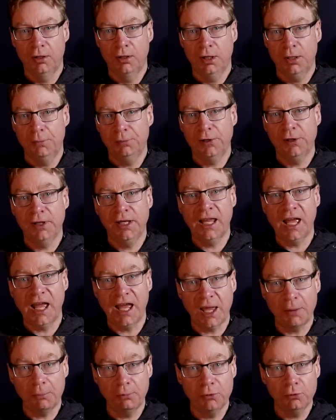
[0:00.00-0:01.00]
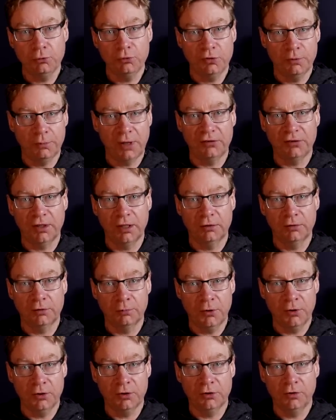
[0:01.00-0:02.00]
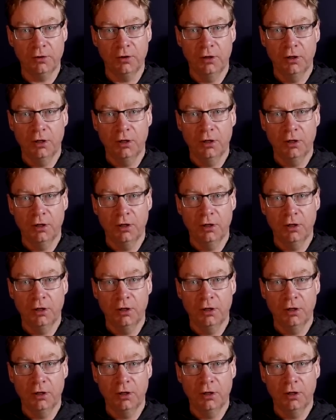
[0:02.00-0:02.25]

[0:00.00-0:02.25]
implying ample domestic demand,